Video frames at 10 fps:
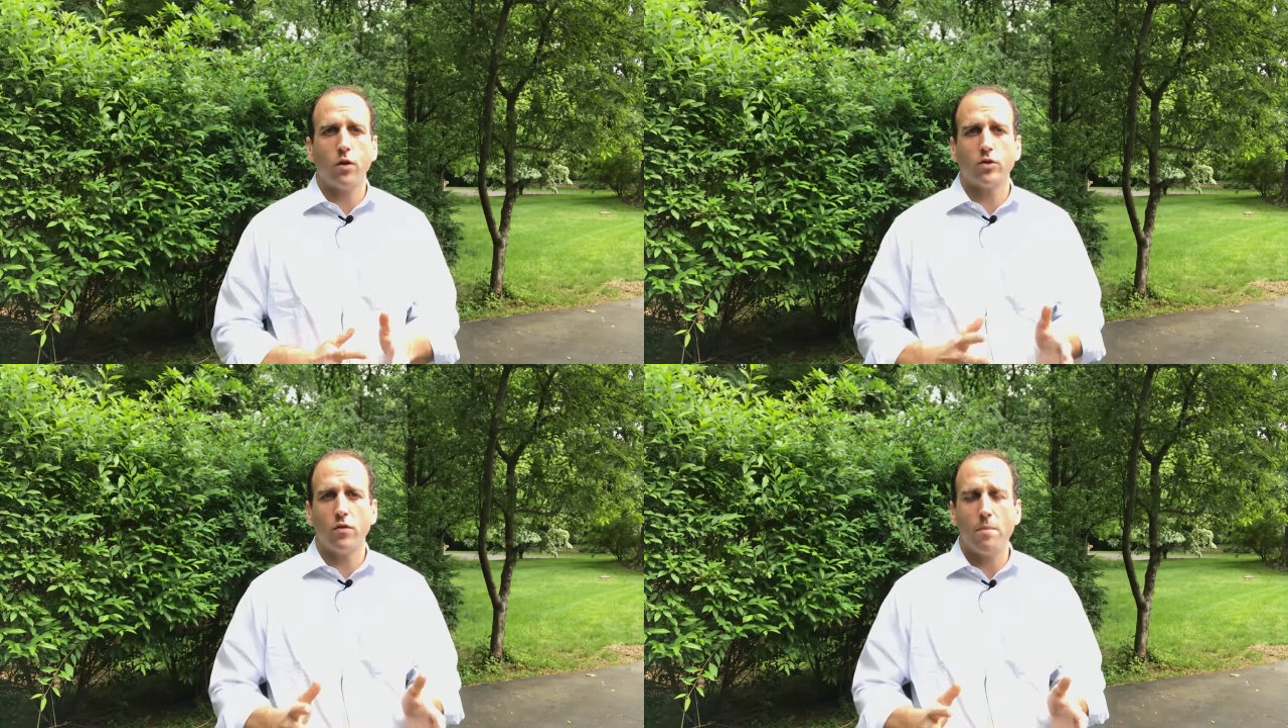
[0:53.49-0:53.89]
for
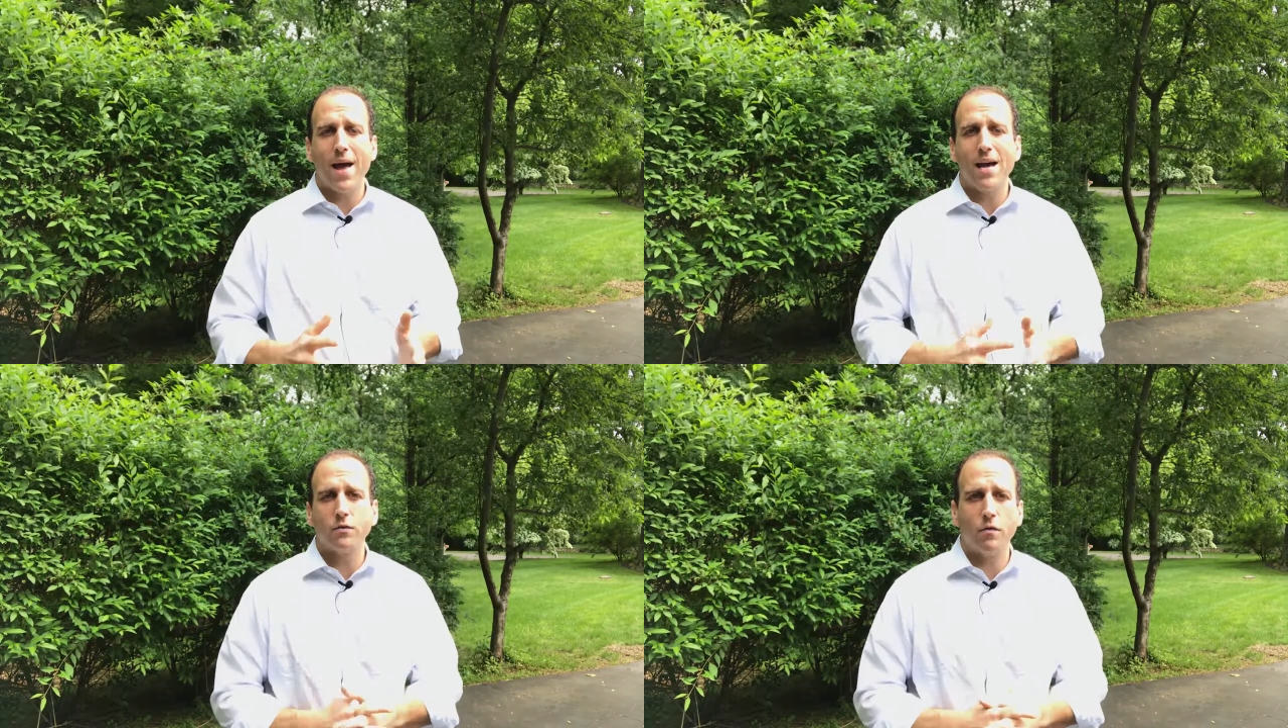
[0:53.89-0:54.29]
us over the
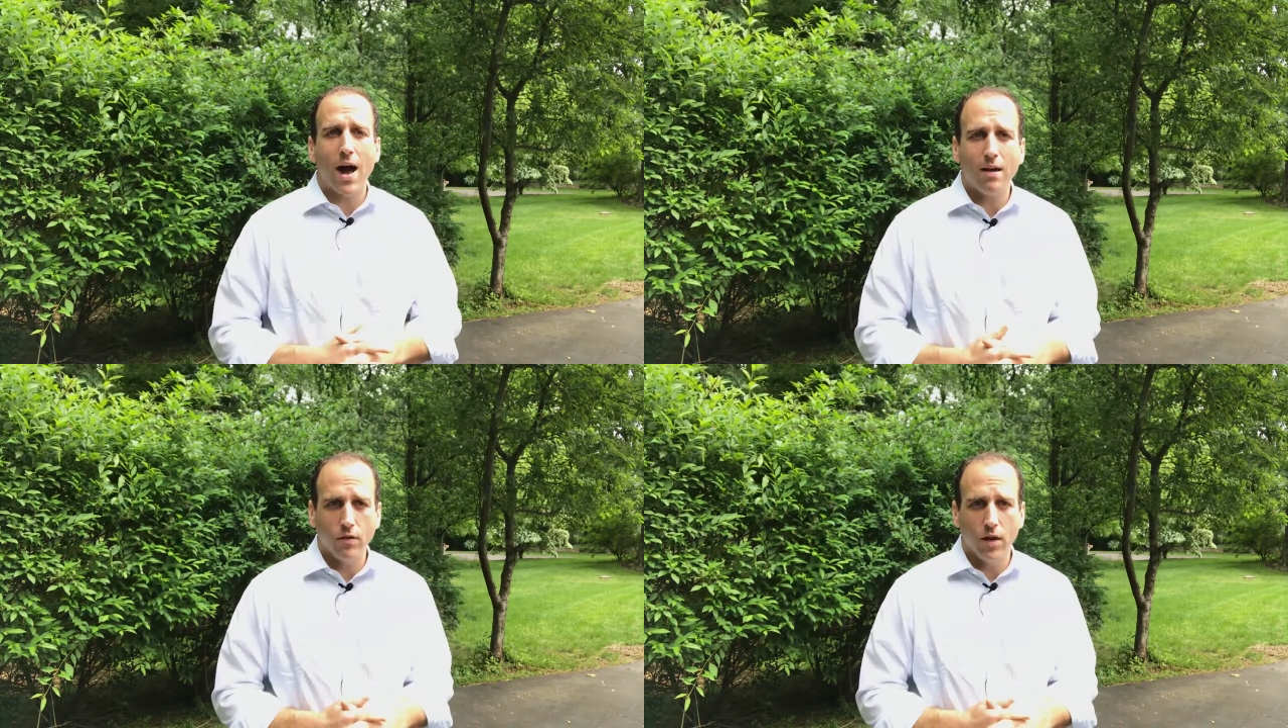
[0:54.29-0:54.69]
past
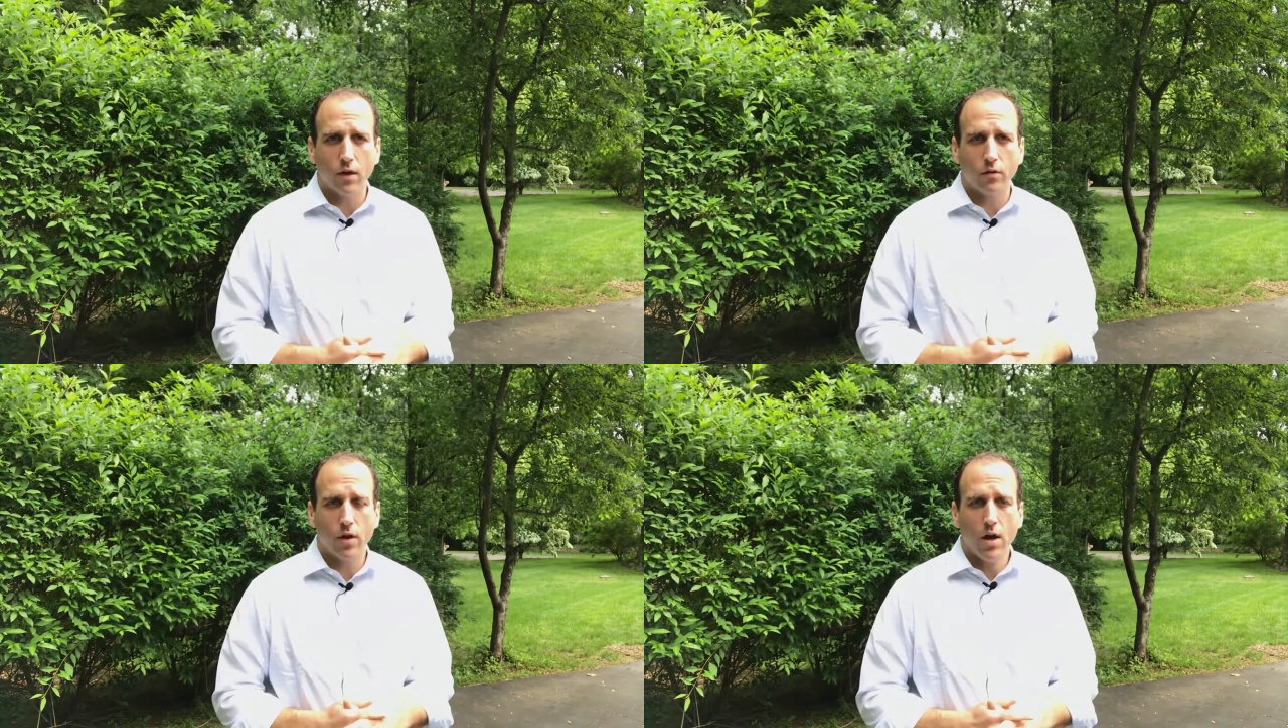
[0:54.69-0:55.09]
five
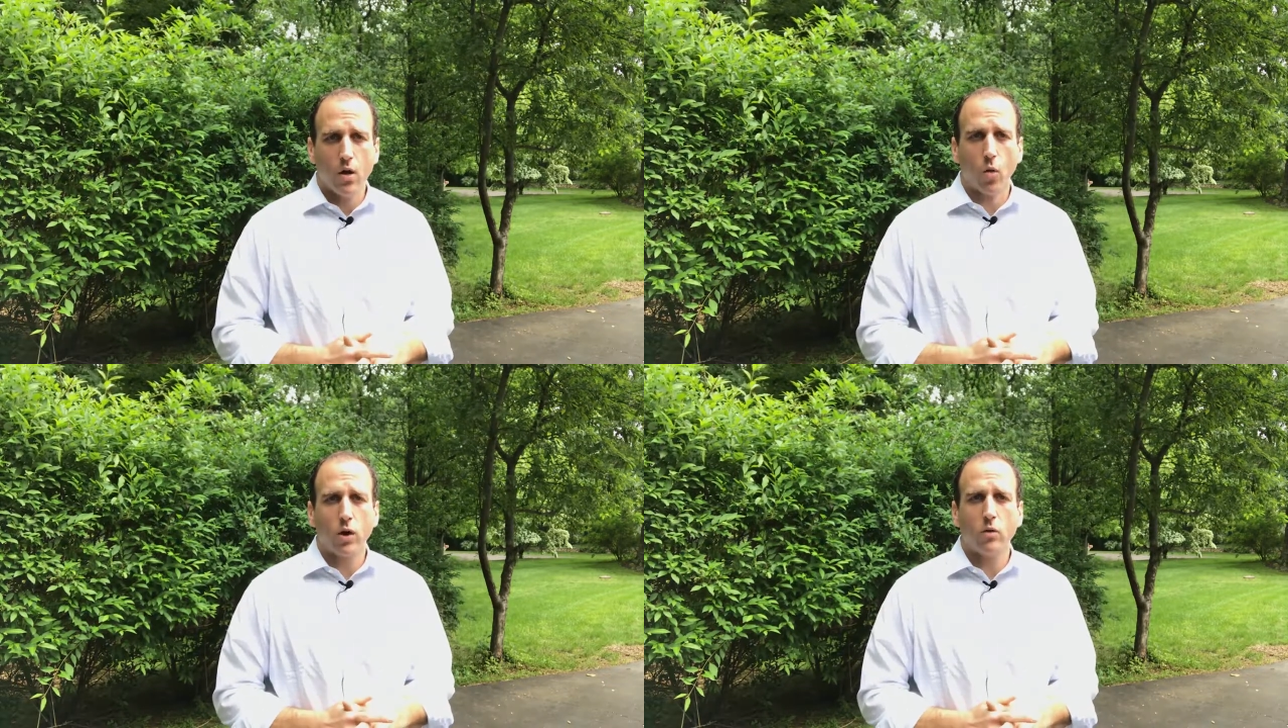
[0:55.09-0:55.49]
years,
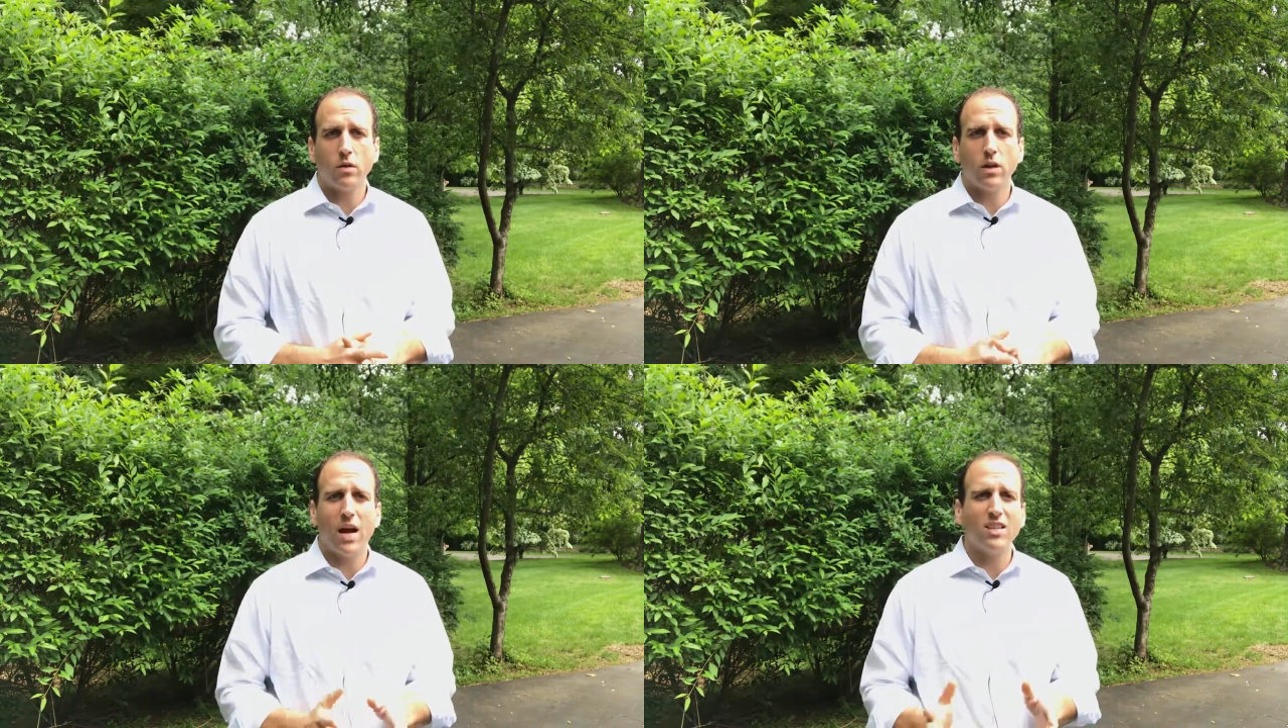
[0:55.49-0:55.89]
working with
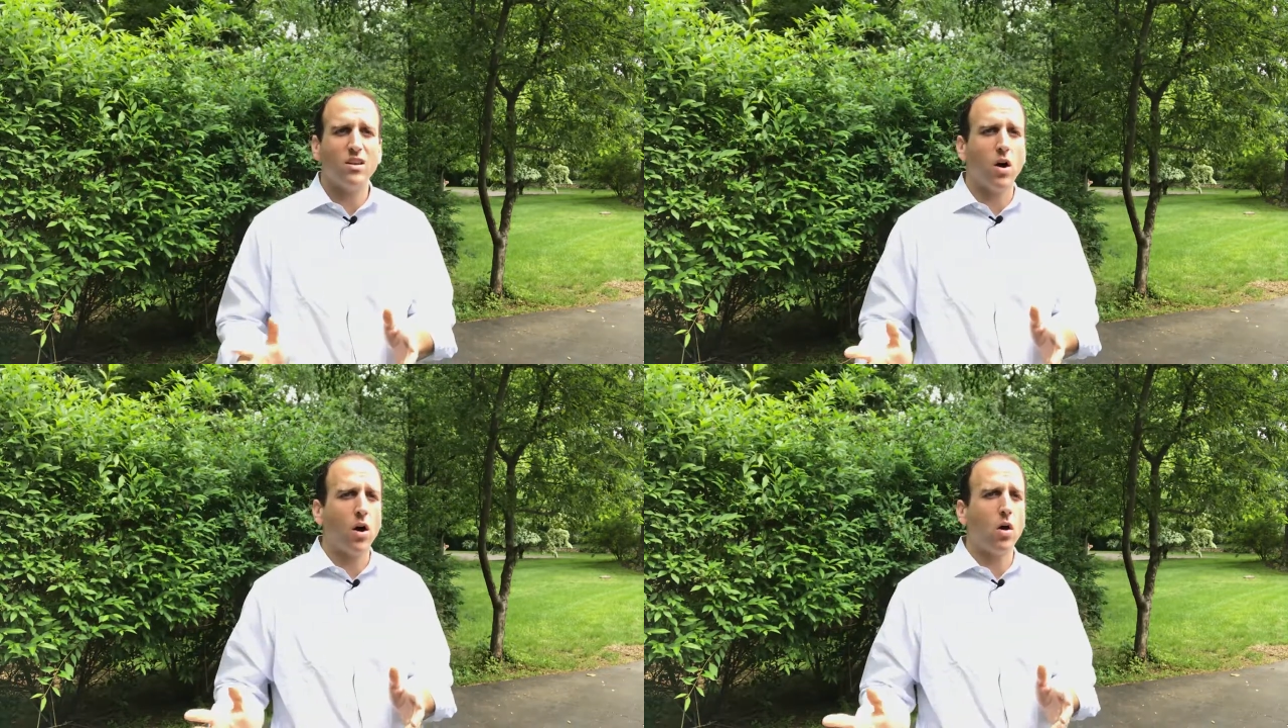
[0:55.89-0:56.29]
clients
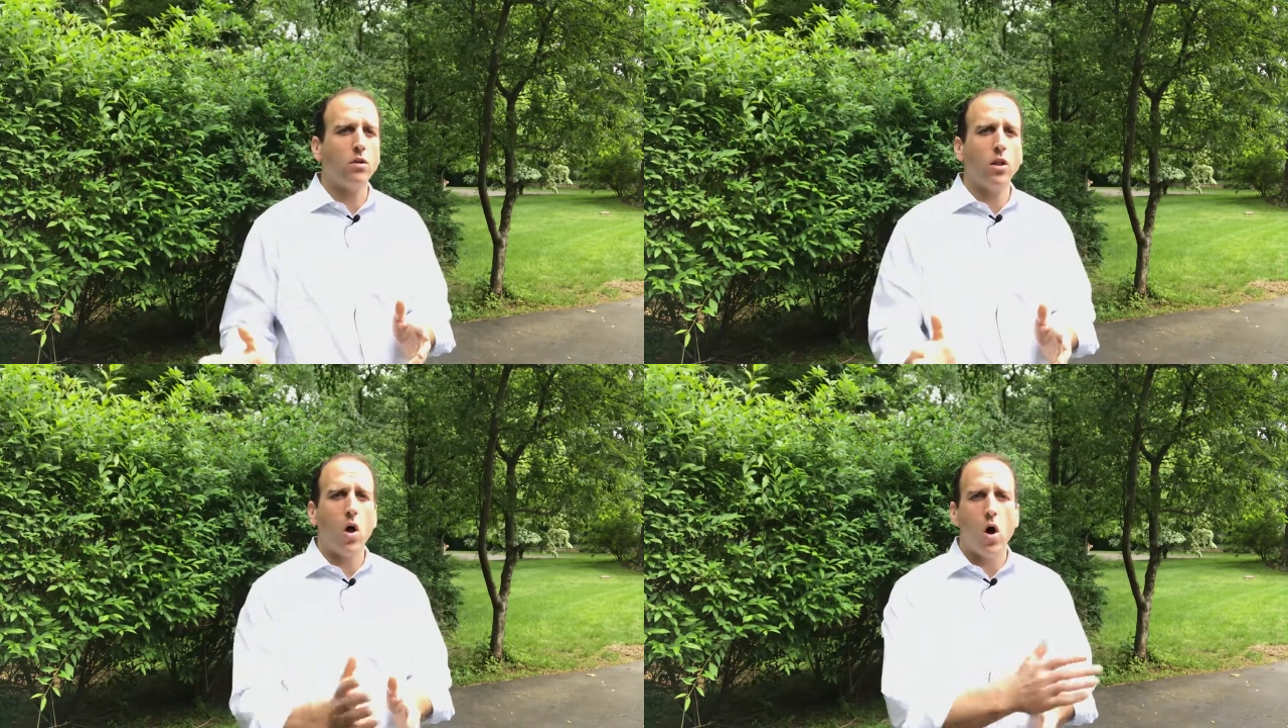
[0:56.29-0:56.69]
on a
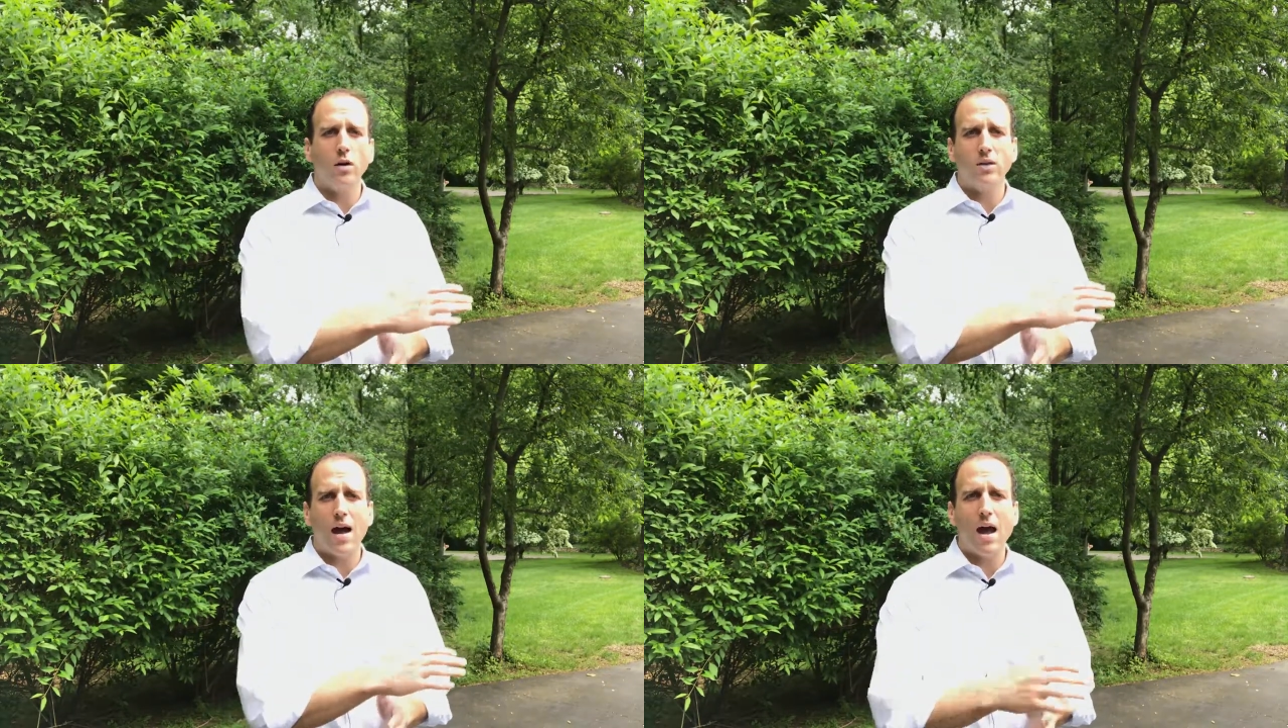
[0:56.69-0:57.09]
long
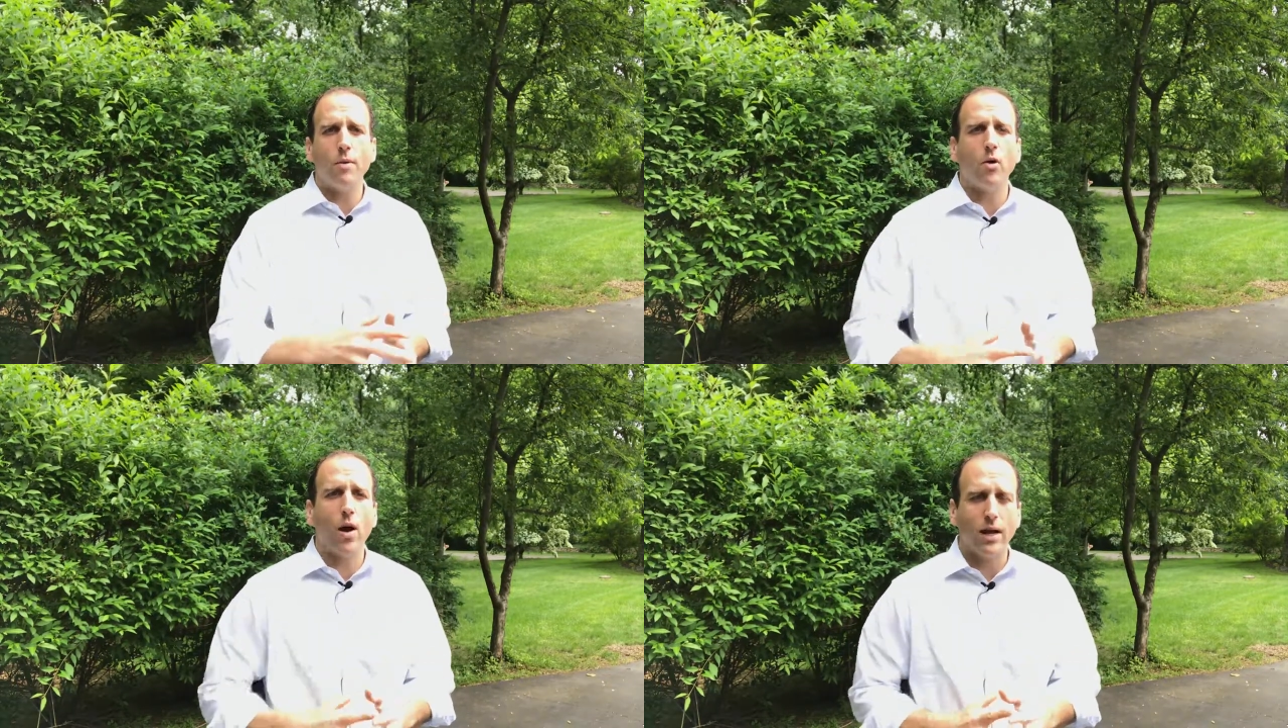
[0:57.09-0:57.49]
time
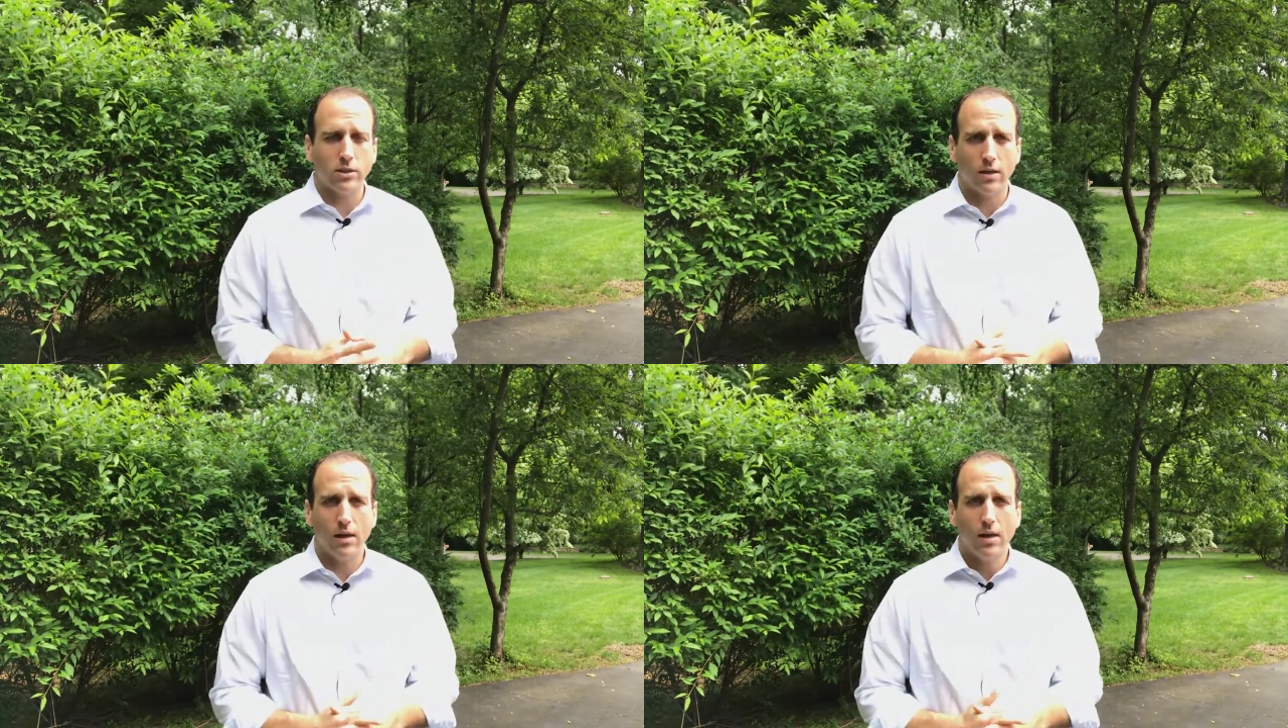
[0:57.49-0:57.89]
horizon.